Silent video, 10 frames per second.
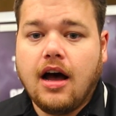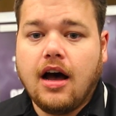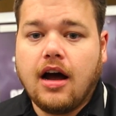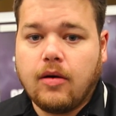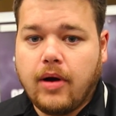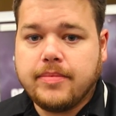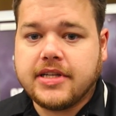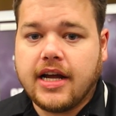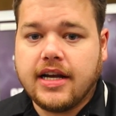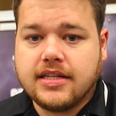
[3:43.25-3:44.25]
Uh, our
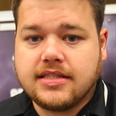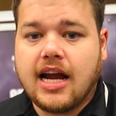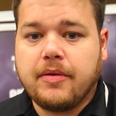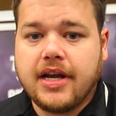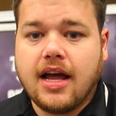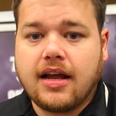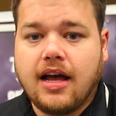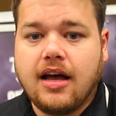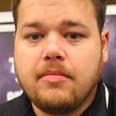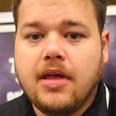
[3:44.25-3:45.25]
website is
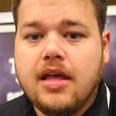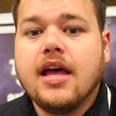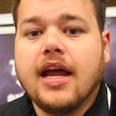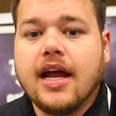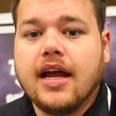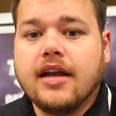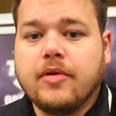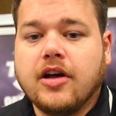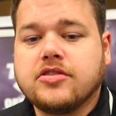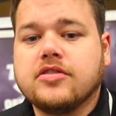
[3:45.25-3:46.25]
Tyri.com, and
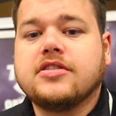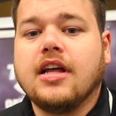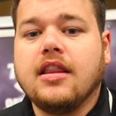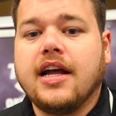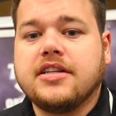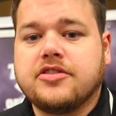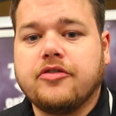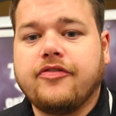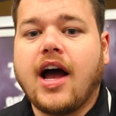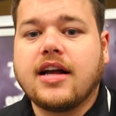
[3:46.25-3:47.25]
we also sell lights
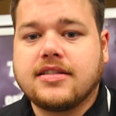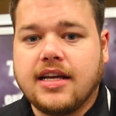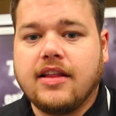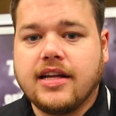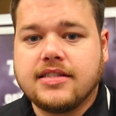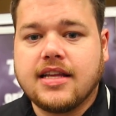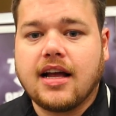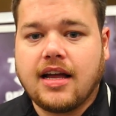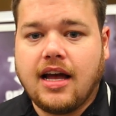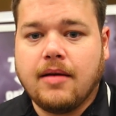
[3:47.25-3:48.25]
through
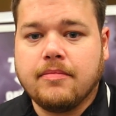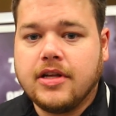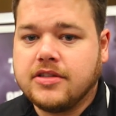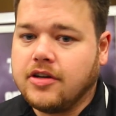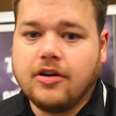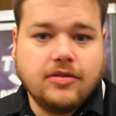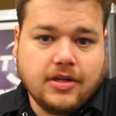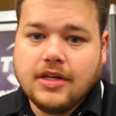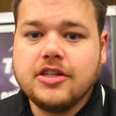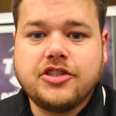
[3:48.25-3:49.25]
FoxTaillights.com. So
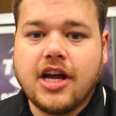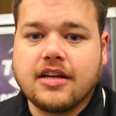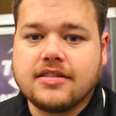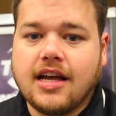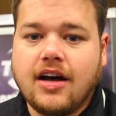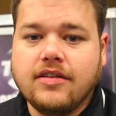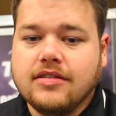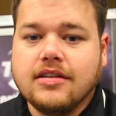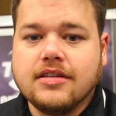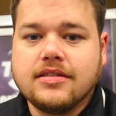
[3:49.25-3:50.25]
check us out,
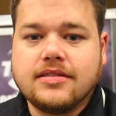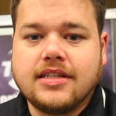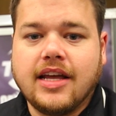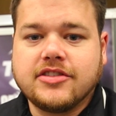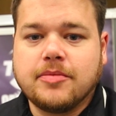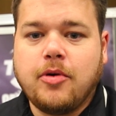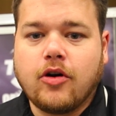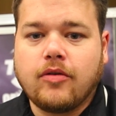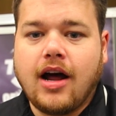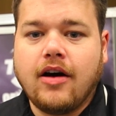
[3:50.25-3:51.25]
give us a
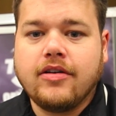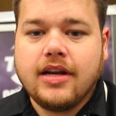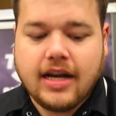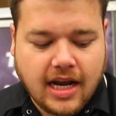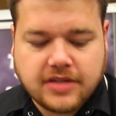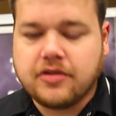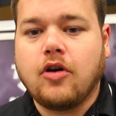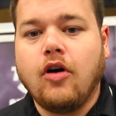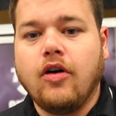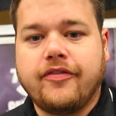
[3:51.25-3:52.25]
poke around, and ask for
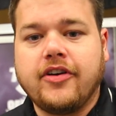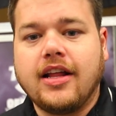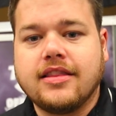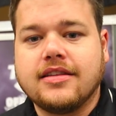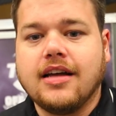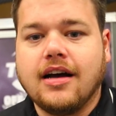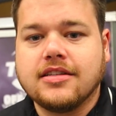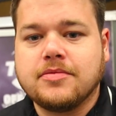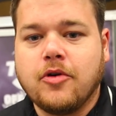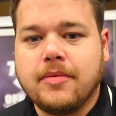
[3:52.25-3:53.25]
Cole if you're at the
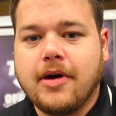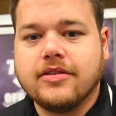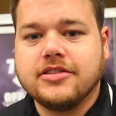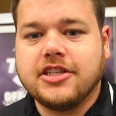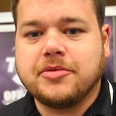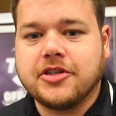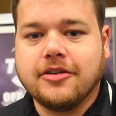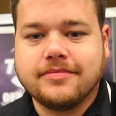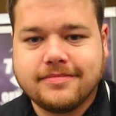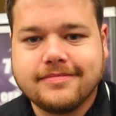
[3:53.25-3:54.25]
uh, Smoky Mountain Jeep Show.